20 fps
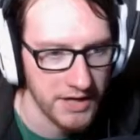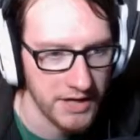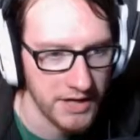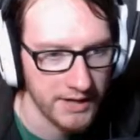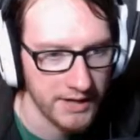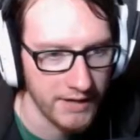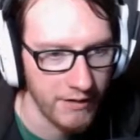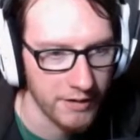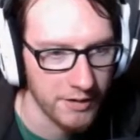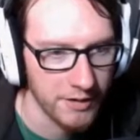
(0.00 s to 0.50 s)

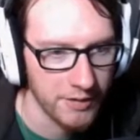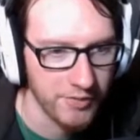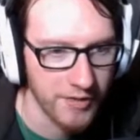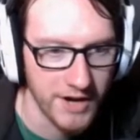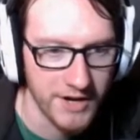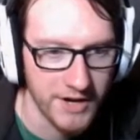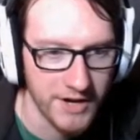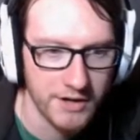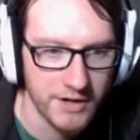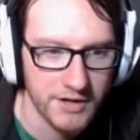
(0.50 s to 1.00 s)
encountered
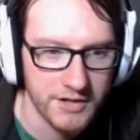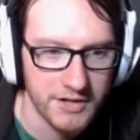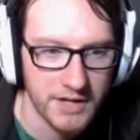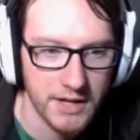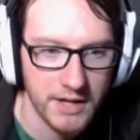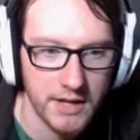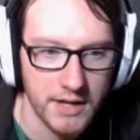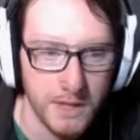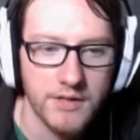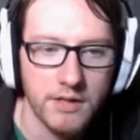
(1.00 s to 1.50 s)
predators
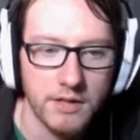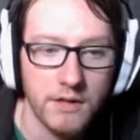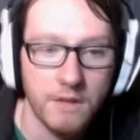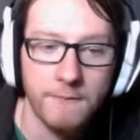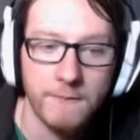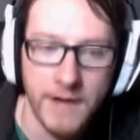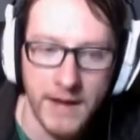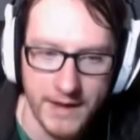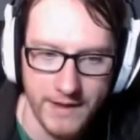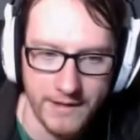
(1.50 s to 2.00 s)
in the
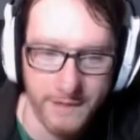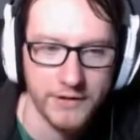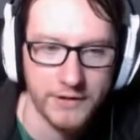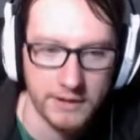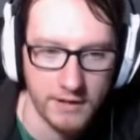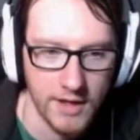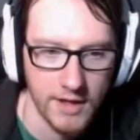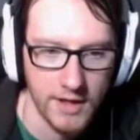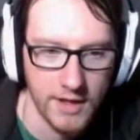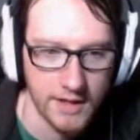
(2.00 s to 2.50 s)

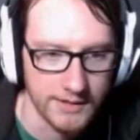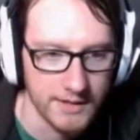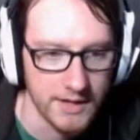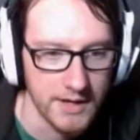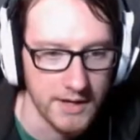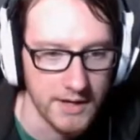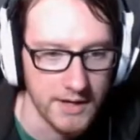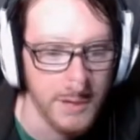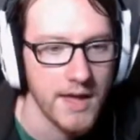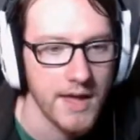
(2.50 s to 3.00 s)
Leviathan class.
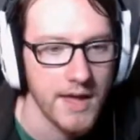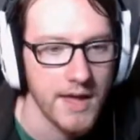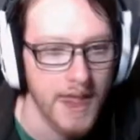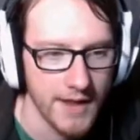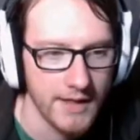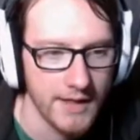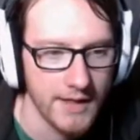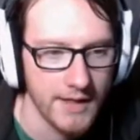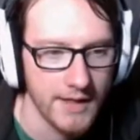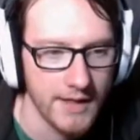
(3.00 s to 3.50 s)

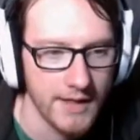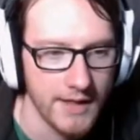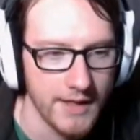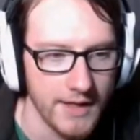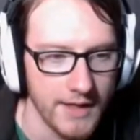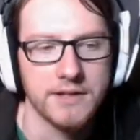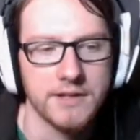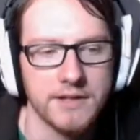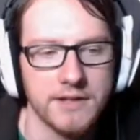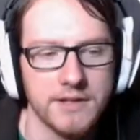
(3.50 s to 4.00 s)
Highly
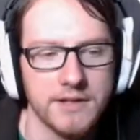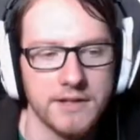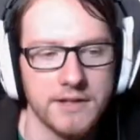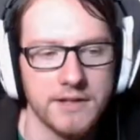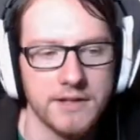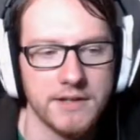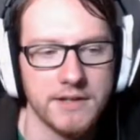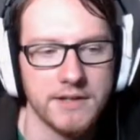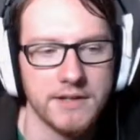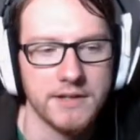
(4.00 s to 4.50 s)
aggressive.
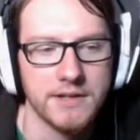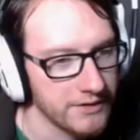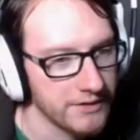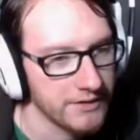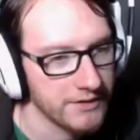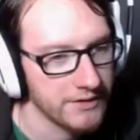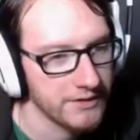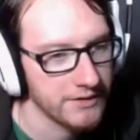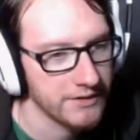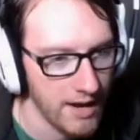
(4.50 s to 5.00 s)

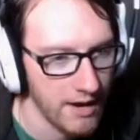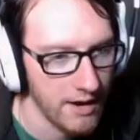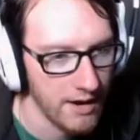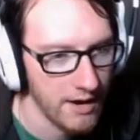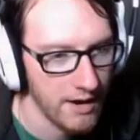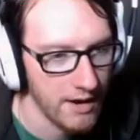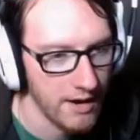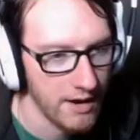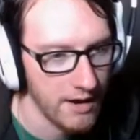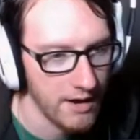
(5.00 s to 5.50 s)

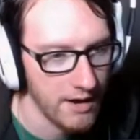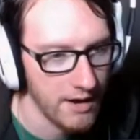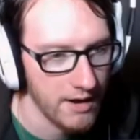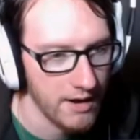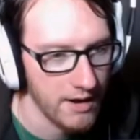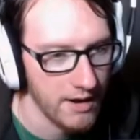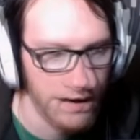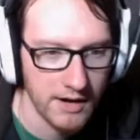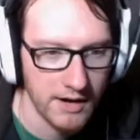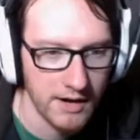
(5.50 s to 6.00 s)
Spectroscope
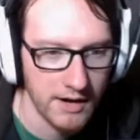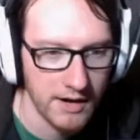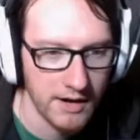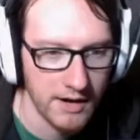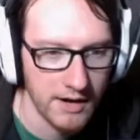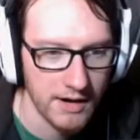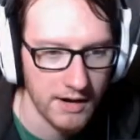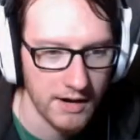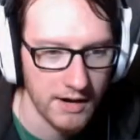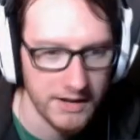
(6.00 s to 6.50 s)
scanner
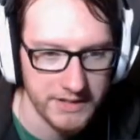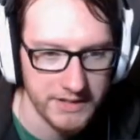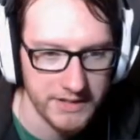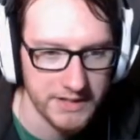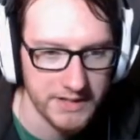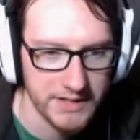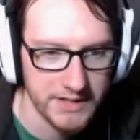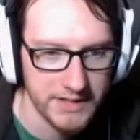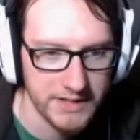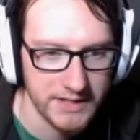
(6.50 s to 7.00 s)
assigned
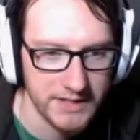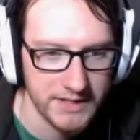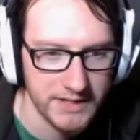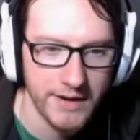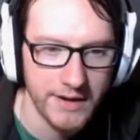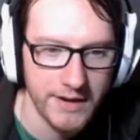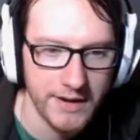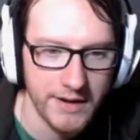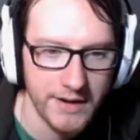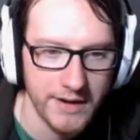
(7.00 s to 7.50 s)
species
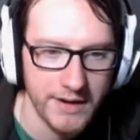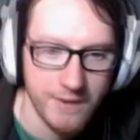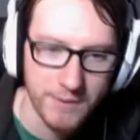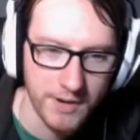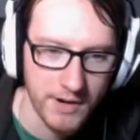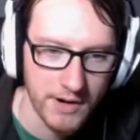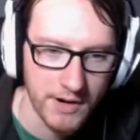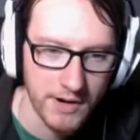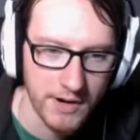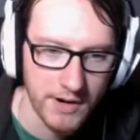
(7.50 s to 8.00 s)
designated
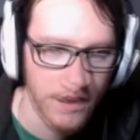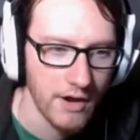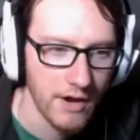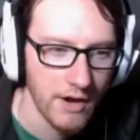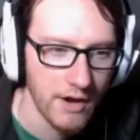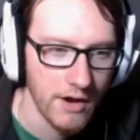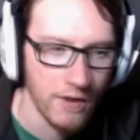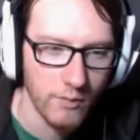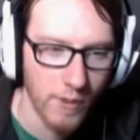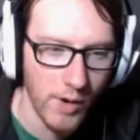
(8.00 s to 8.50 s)
Reaper.
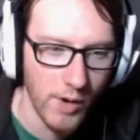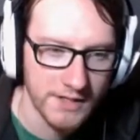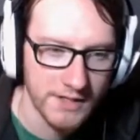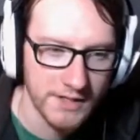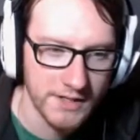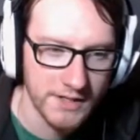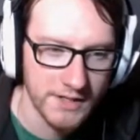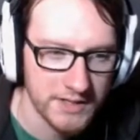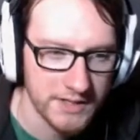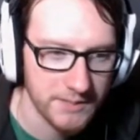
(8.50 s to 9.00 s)
One
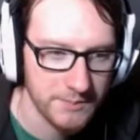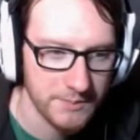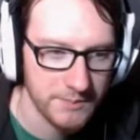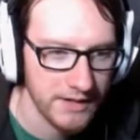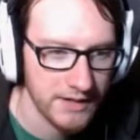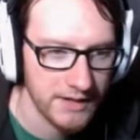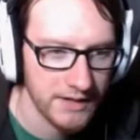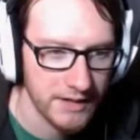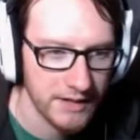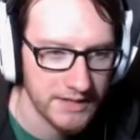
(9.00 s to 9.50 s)

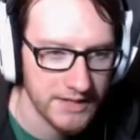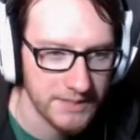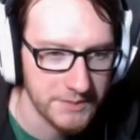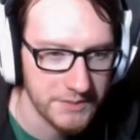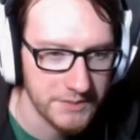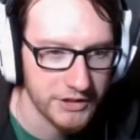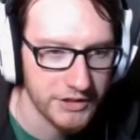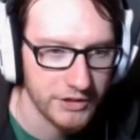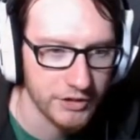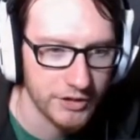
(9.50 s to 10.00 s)
specimen
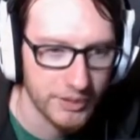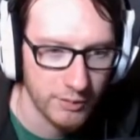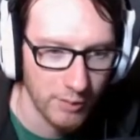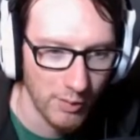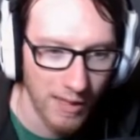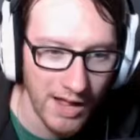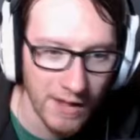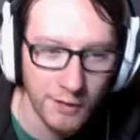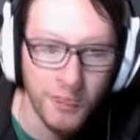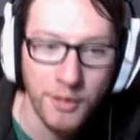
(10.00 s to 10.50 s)
attempted to
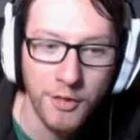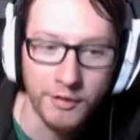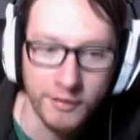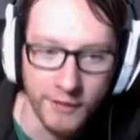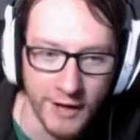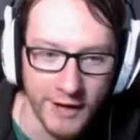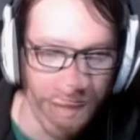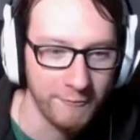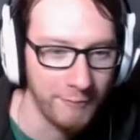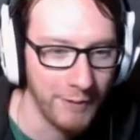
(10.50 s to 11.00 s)
swallow the
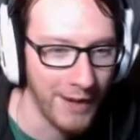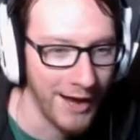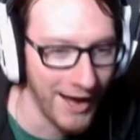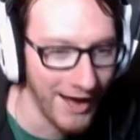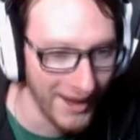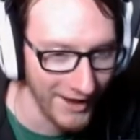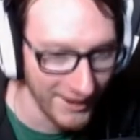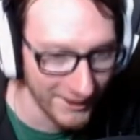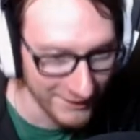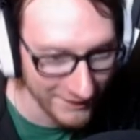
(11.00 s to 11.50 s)
life
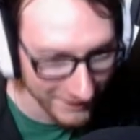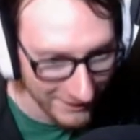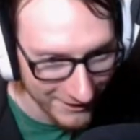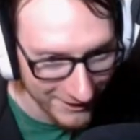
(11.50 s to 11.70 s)
pod,